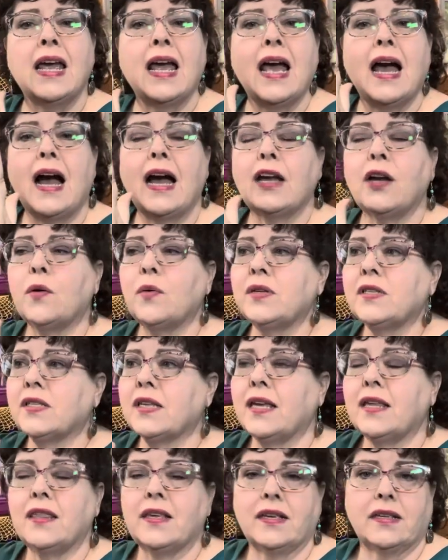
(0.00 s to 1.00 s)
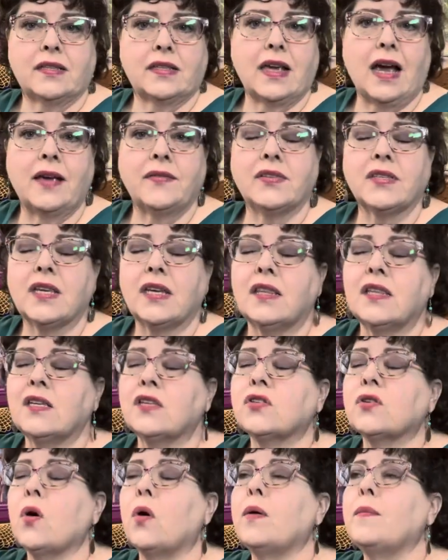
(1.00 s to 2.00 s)
I always say this, I've said
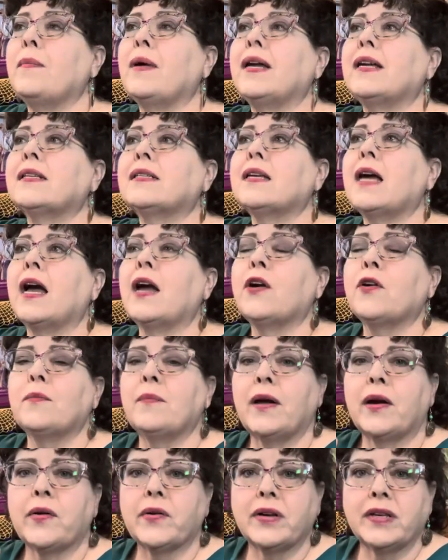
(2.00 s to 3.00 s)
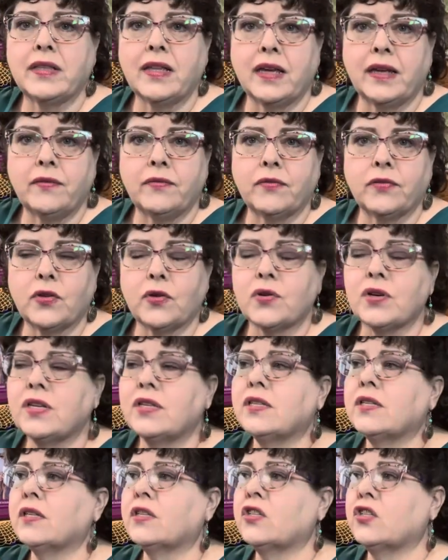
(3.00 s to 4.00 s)
this my entire married life,
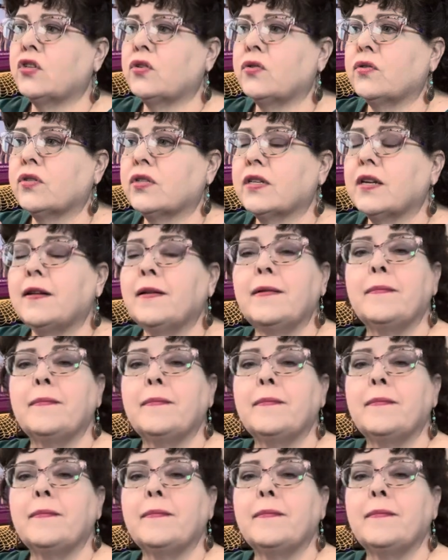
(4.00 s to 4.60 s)
36 years.